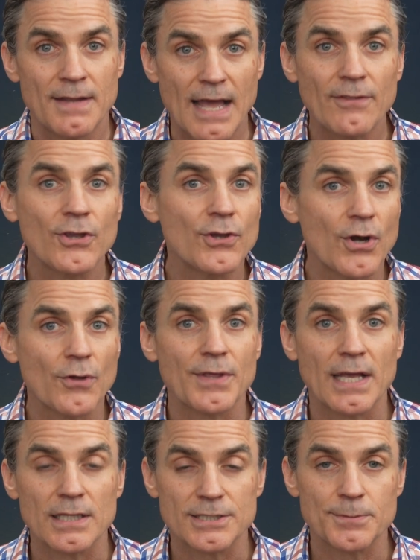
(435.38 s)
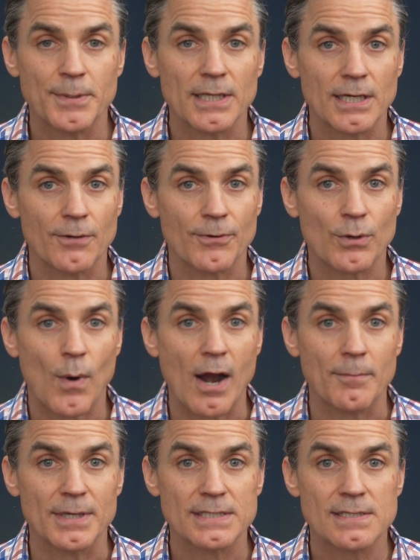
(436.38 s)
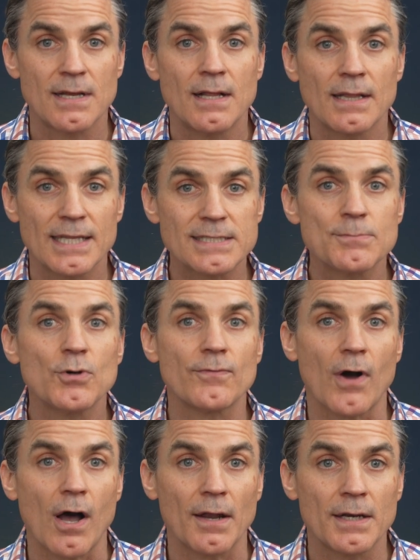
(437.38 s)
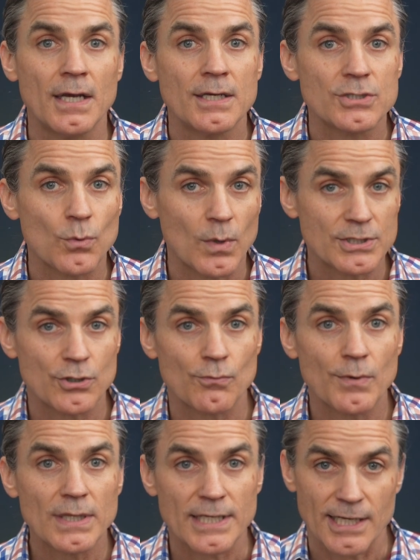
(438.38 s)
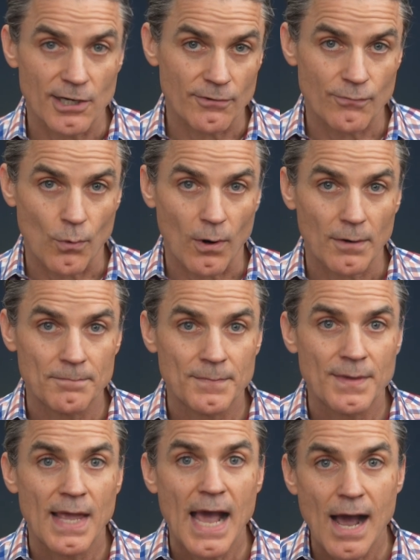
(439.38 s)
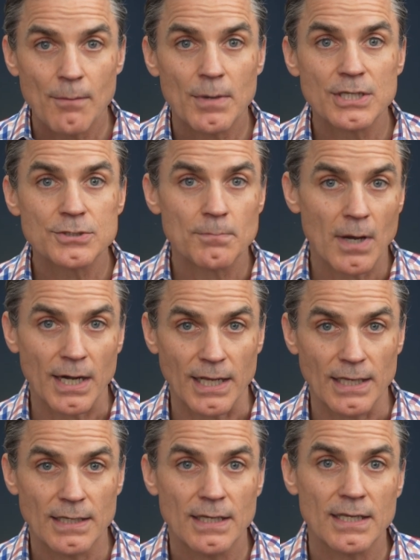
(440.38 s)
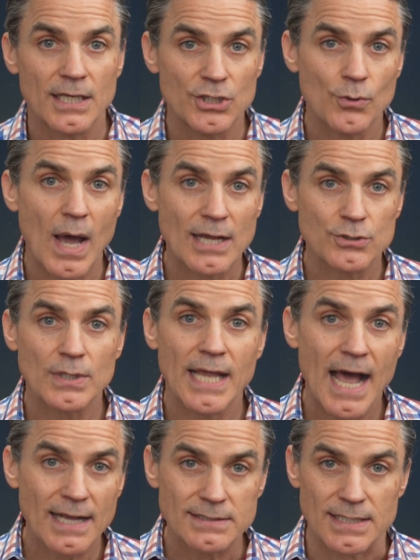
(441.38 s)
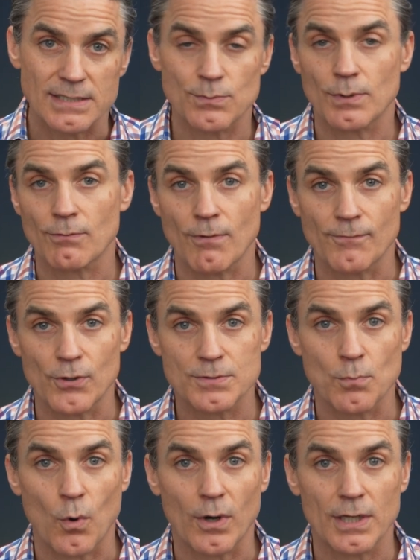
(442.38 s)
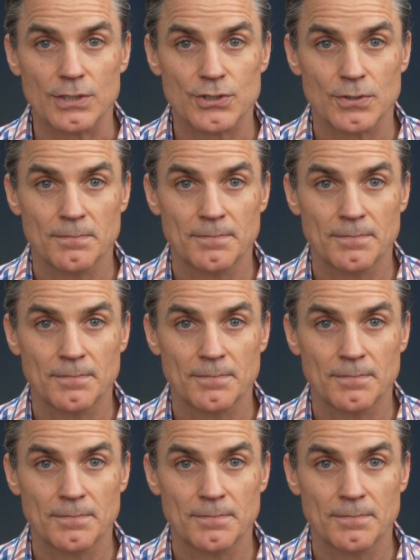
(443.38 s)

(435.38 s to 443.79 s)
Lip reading: Now that you know the eligibility requirements, let's move on to what you're really here for. How much money can you actually access with a reverse mortgage?